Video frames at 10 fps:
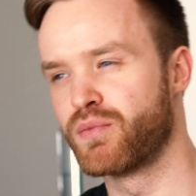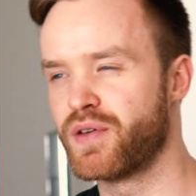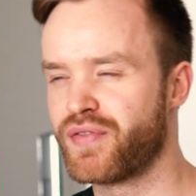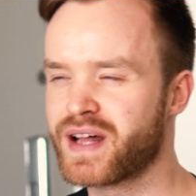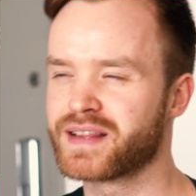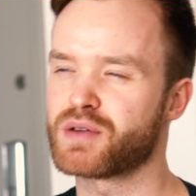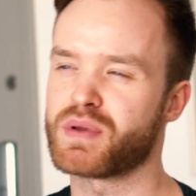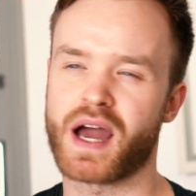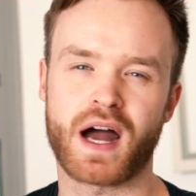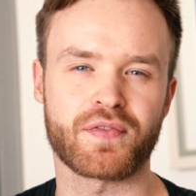we feel that
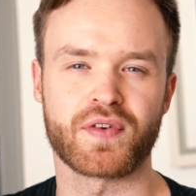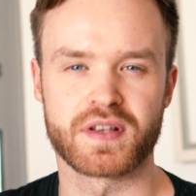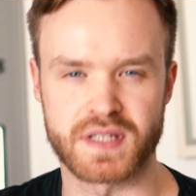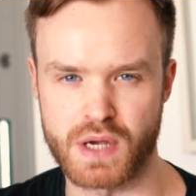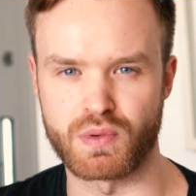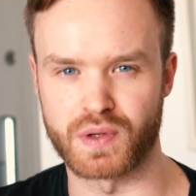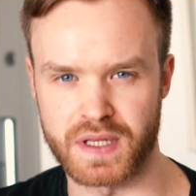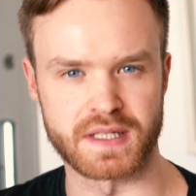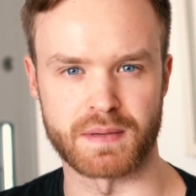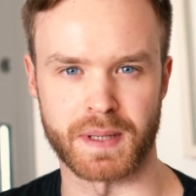we have zero
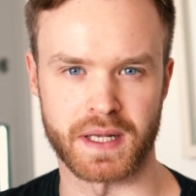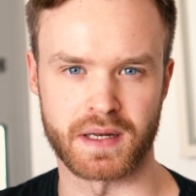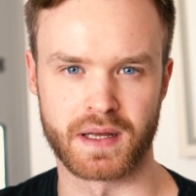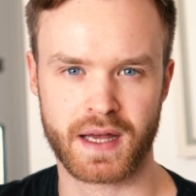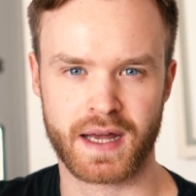discipline.